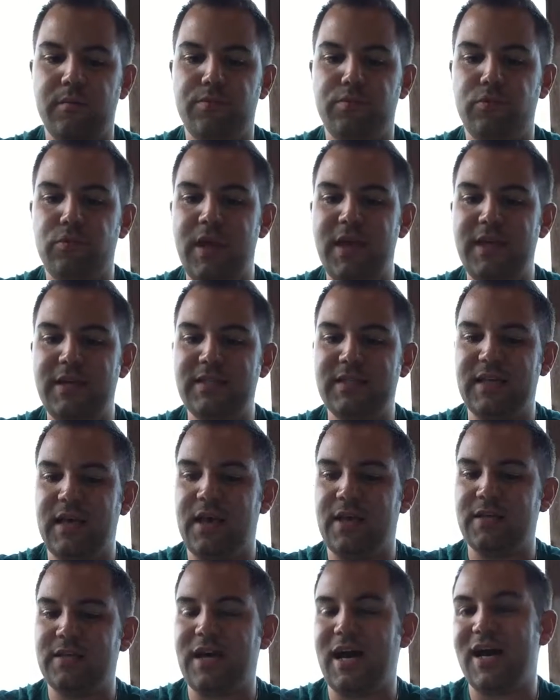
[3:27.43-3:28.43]

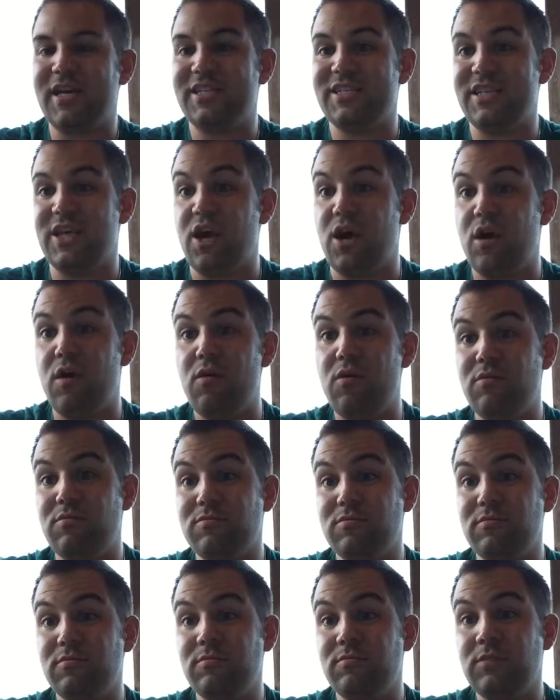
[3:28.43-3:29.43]
présentation.
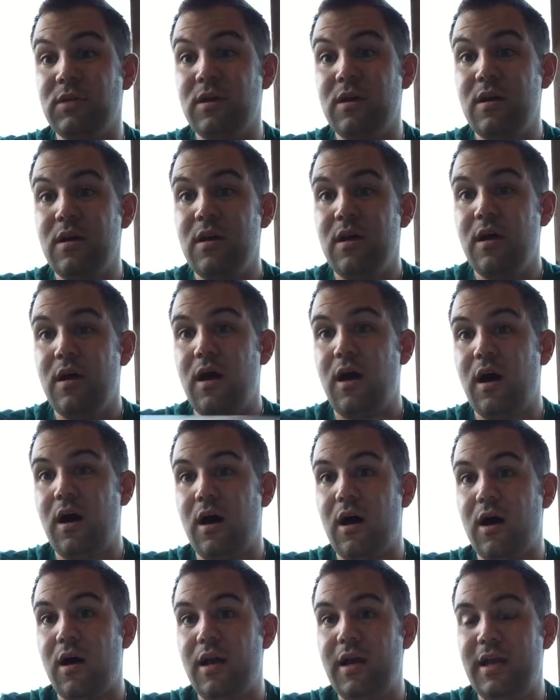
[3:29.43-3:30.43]

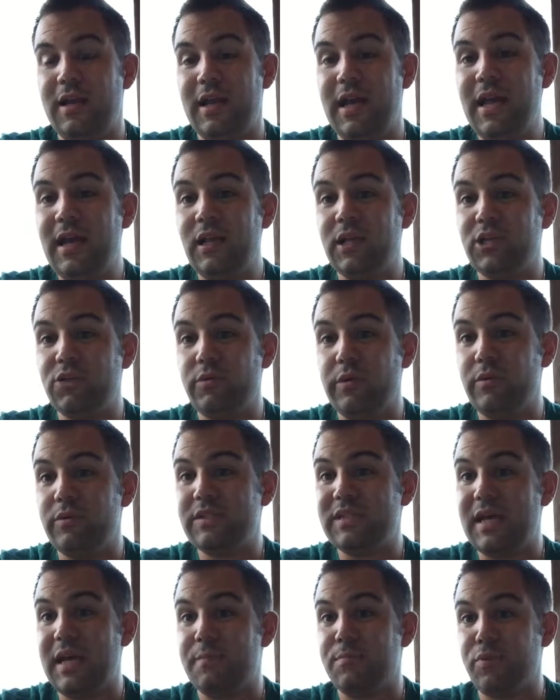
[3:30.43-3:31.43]
In English, we
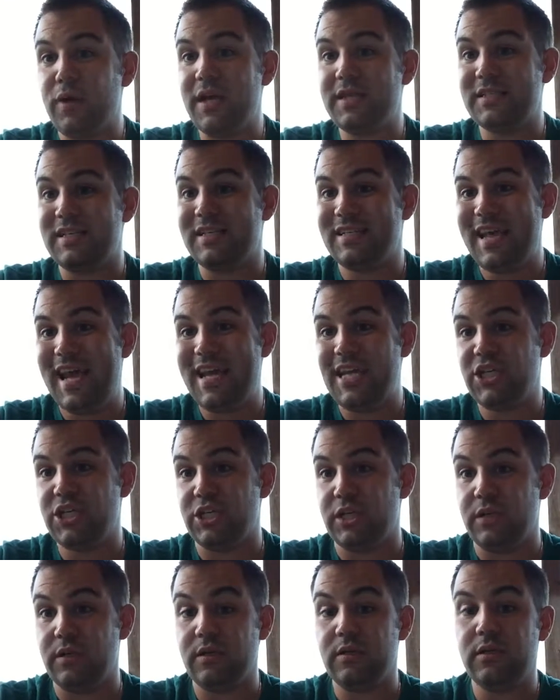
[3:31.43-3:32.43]
would say
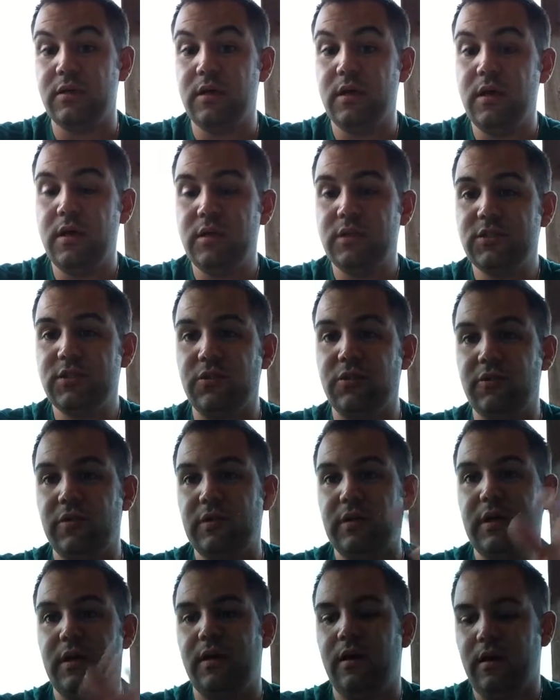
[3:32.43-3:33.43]
presentation.
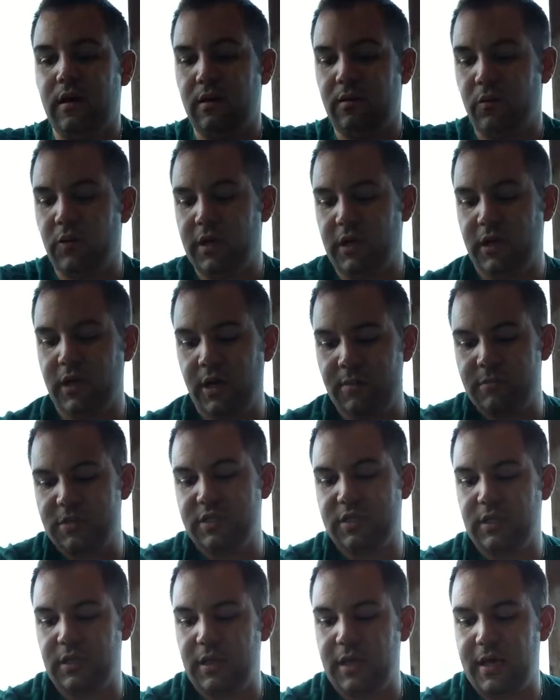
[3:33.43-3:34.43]
So when it
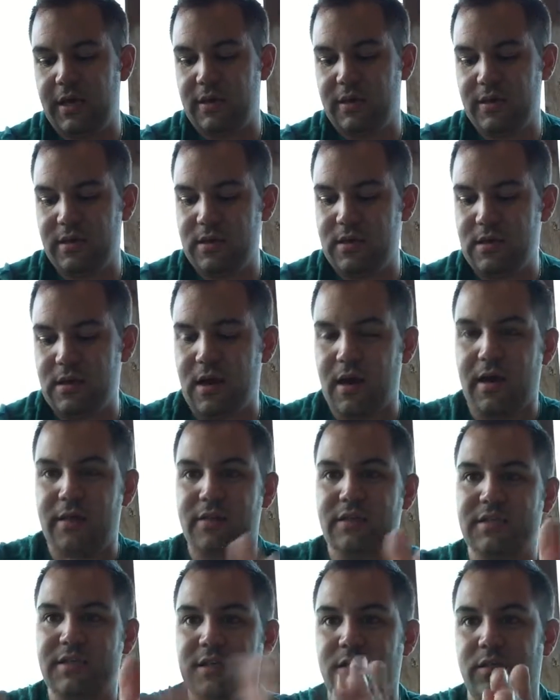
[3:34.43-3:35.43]
comes to like
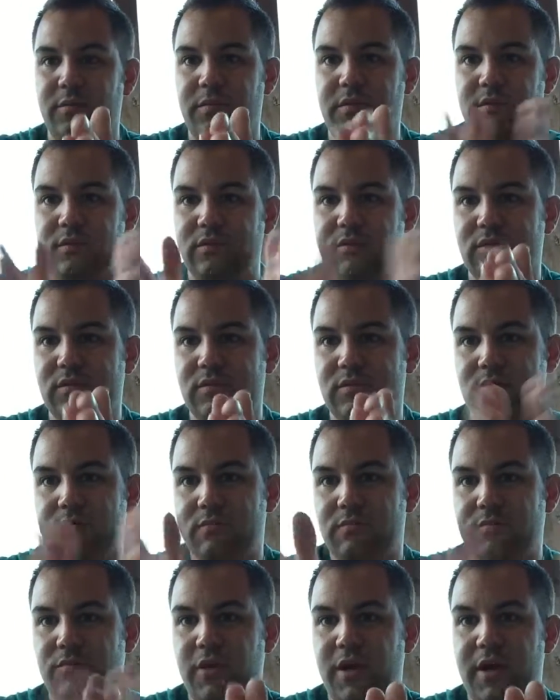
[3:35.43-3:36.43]
the syllables,
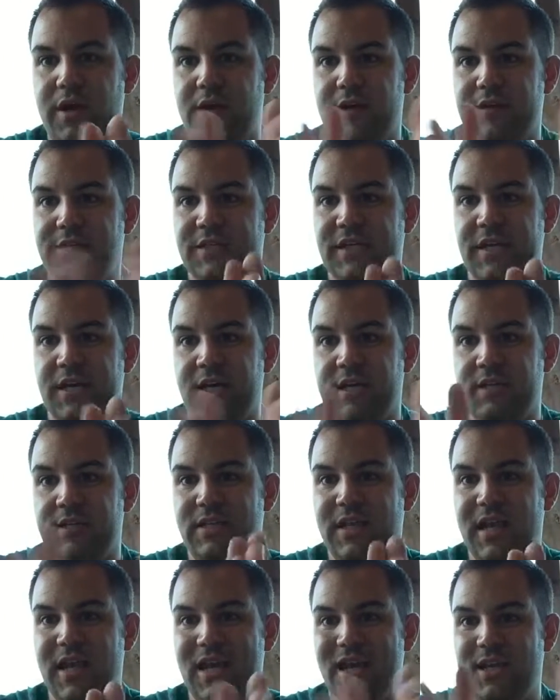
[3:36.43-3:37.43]

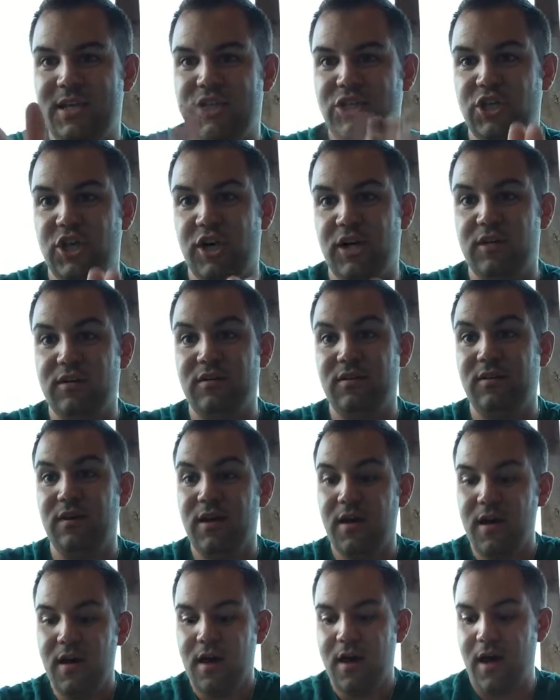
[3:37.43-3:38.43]
presentation,
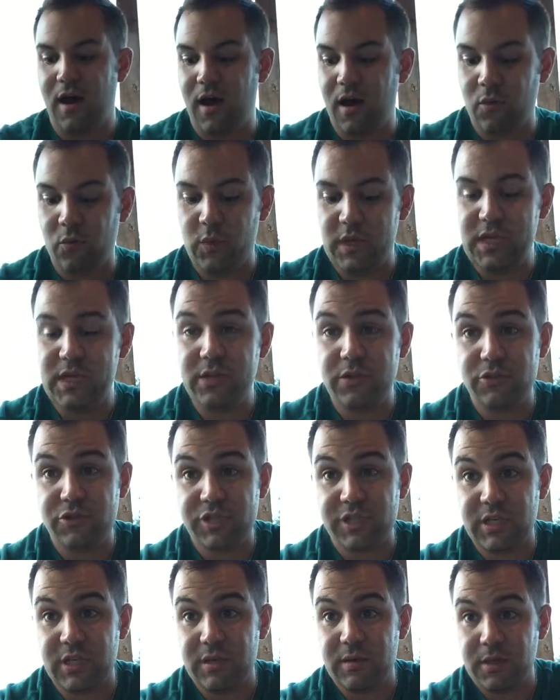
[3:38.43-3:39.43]
we
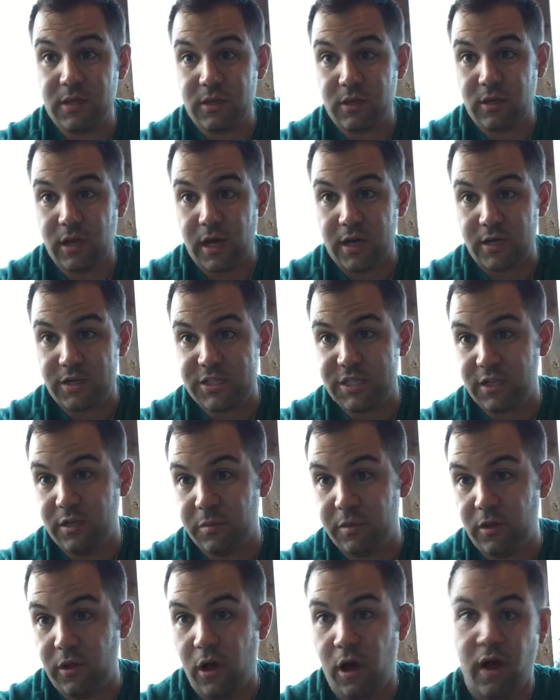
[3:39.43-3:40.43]
usually cut our
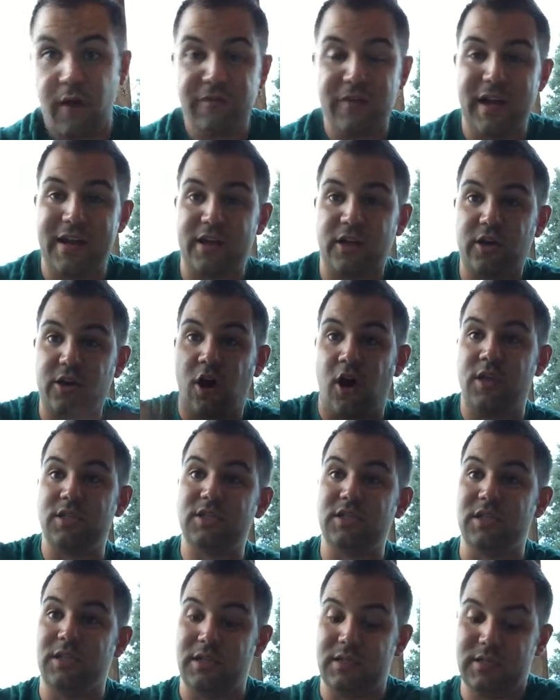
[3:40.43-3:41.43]
syllable off at a
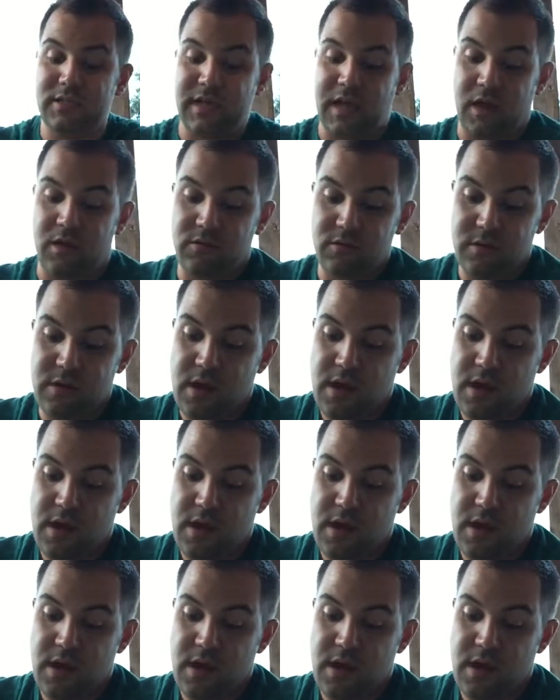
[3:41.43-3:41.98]
consonant sound,